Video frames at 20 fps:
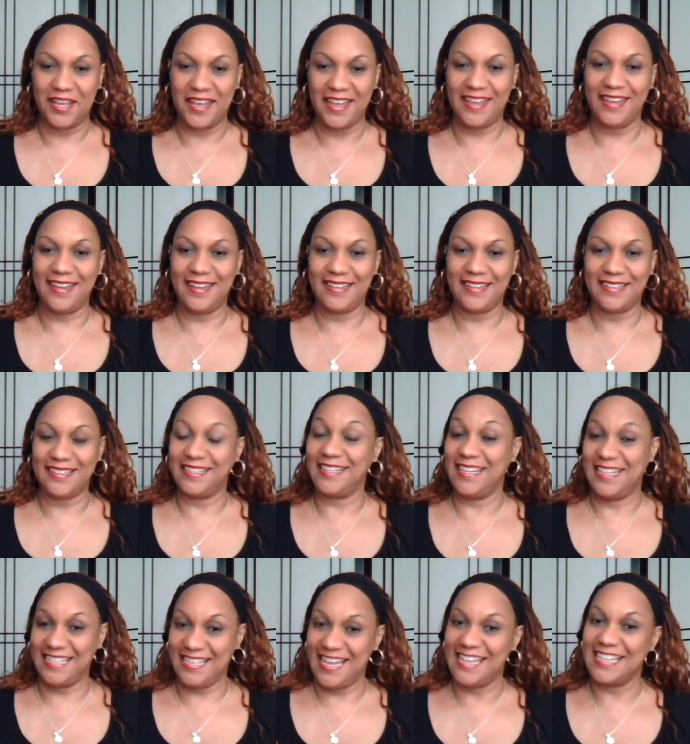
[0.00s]
And
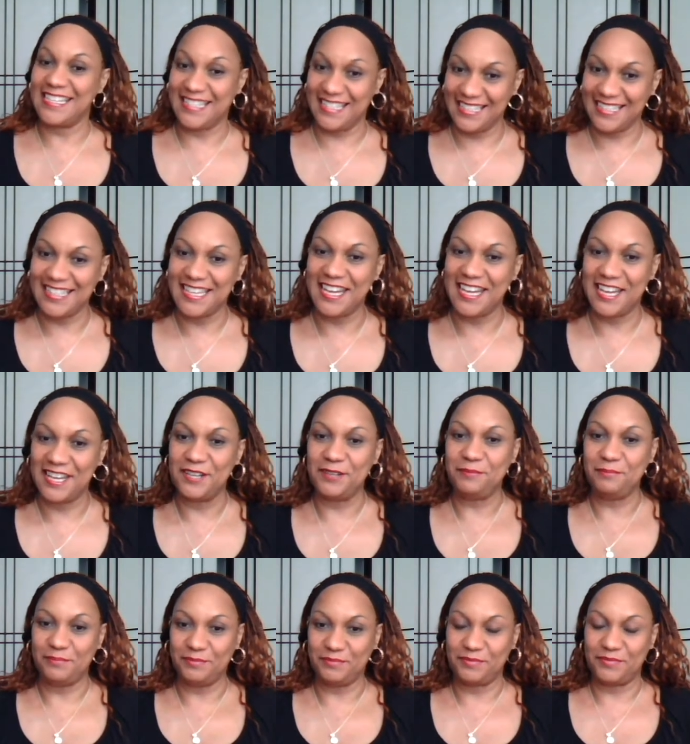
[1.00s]
is this
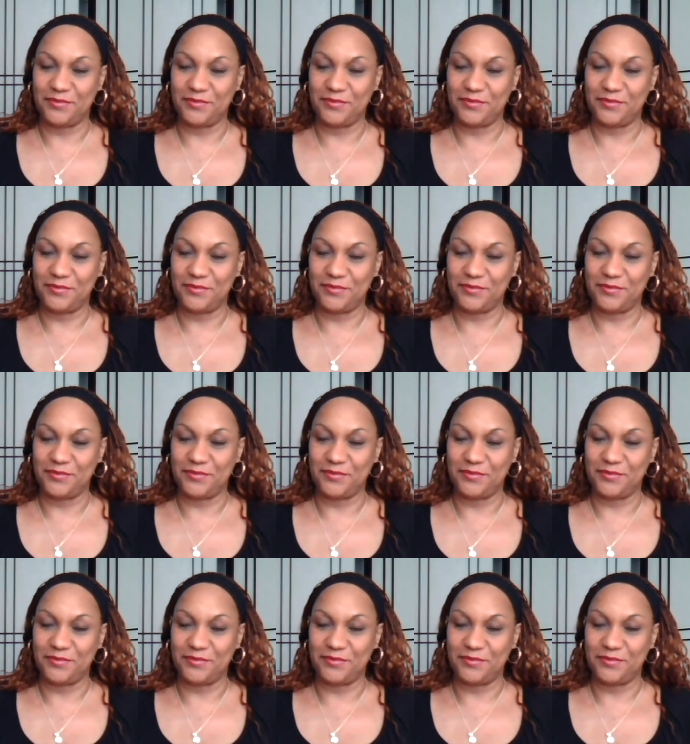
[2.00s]
him?